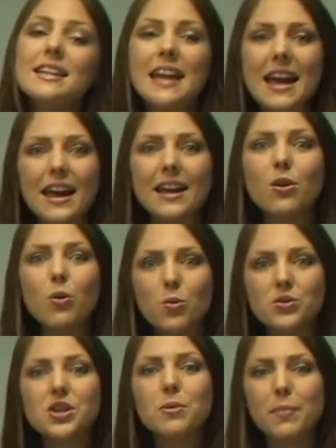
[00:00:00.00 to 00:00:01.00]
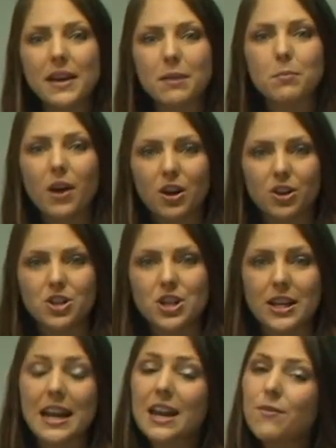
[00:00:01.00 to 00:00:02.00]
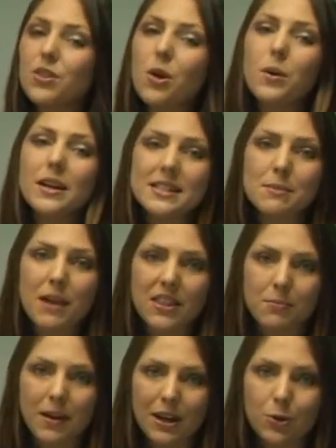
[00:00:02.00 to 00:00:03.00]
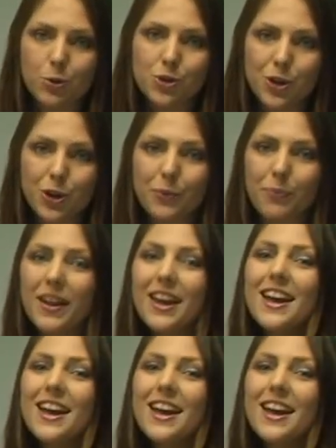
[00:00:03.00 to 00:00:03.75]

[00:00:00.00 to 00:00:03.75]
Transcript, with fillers: can also be in biology, even though it is a mathematical term.